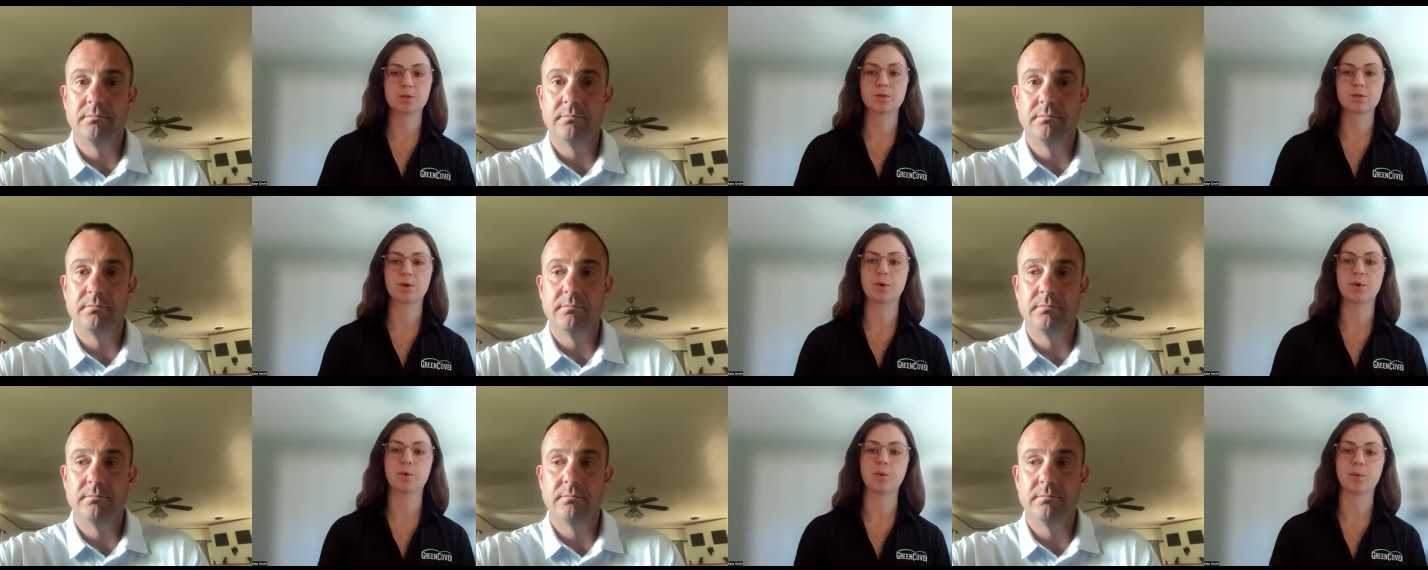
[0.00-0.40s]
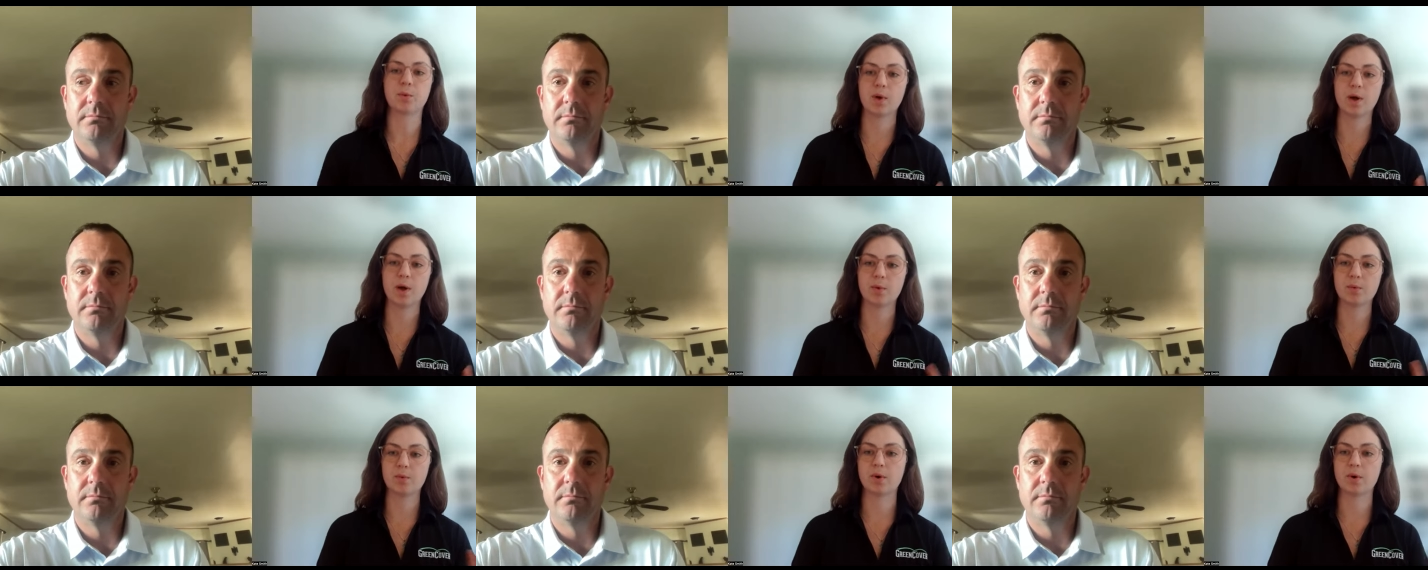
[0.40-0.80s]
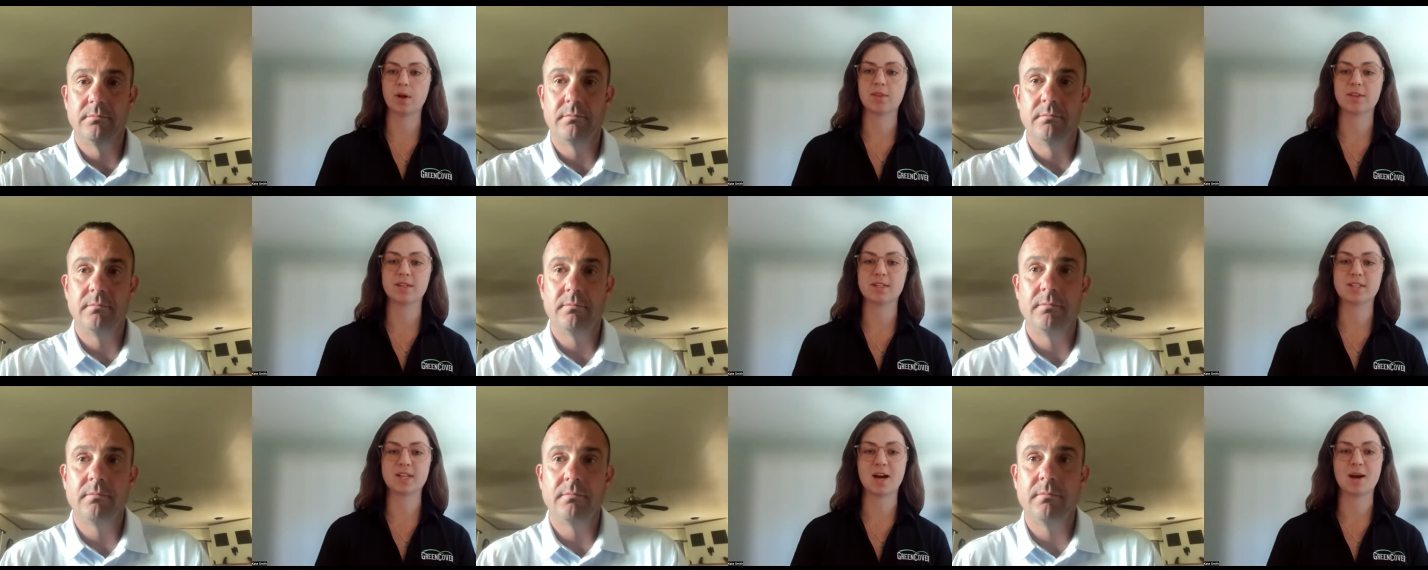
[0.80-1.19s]
Speaker 1: So while we're on
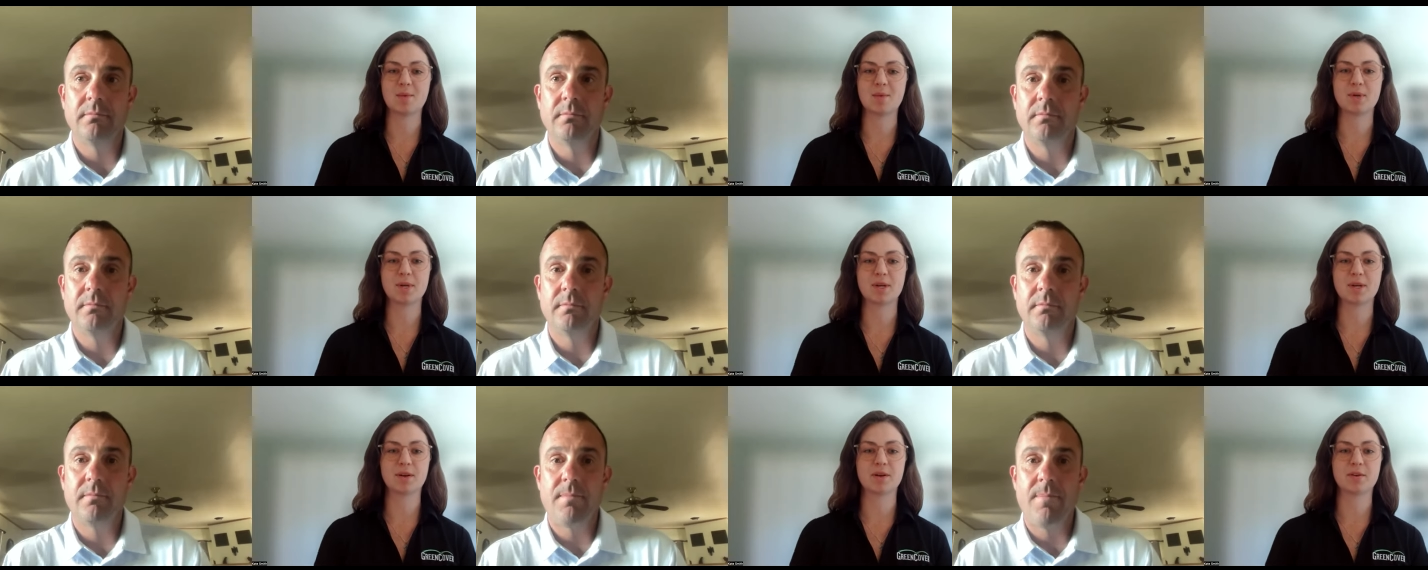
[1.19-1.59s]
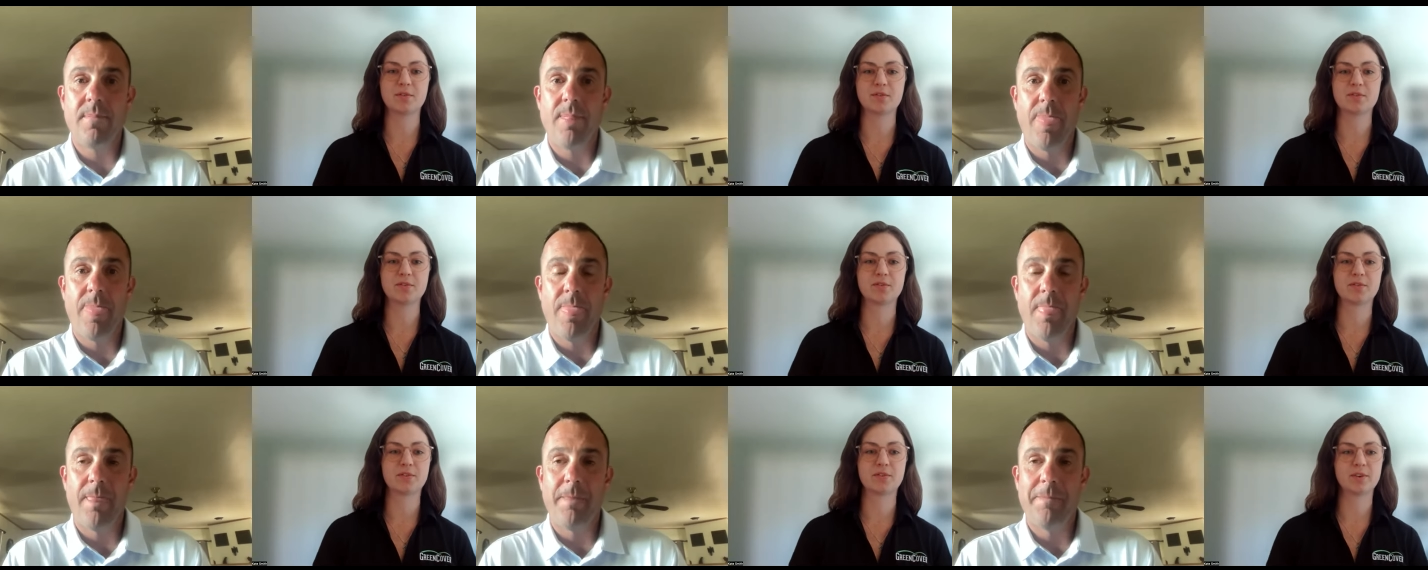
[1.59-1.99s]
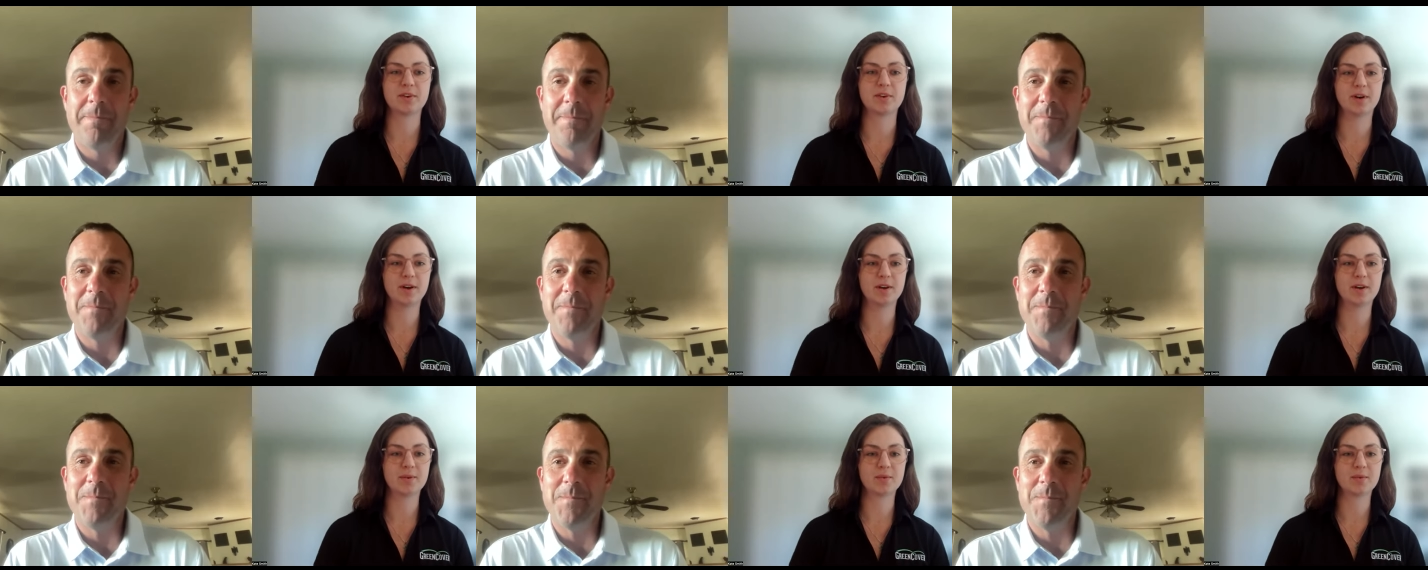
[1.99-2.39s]
the topic of
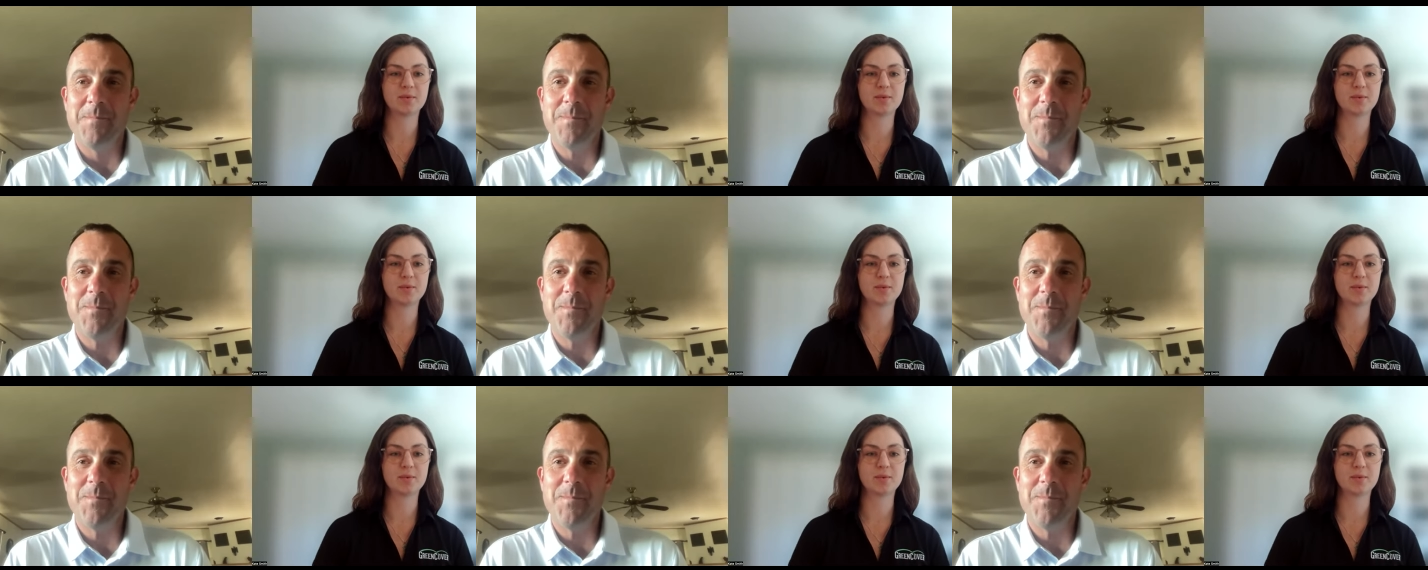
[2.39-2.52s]
uh,